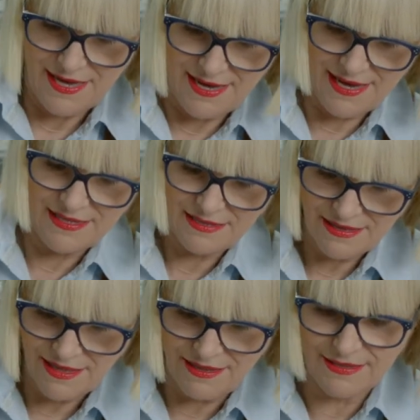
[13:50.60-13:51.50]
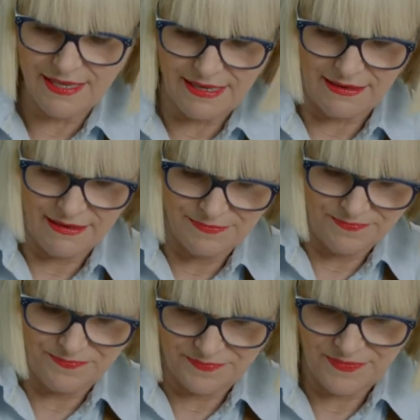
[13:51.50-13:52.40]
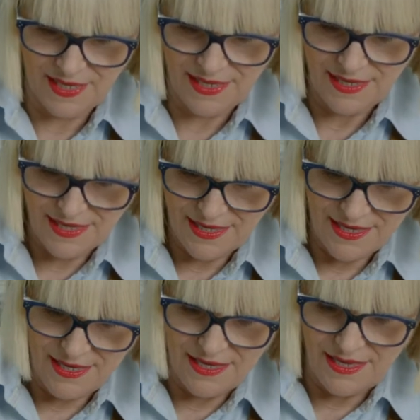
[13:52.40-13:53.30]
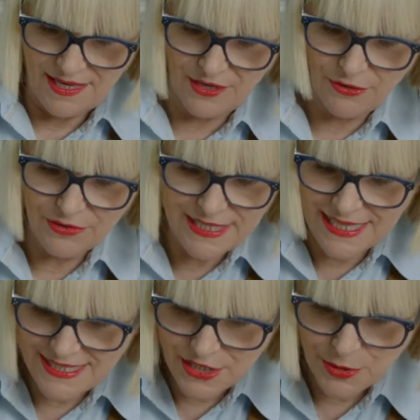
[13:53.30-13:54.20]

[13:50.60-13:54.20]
and the dill. You know, it doesn't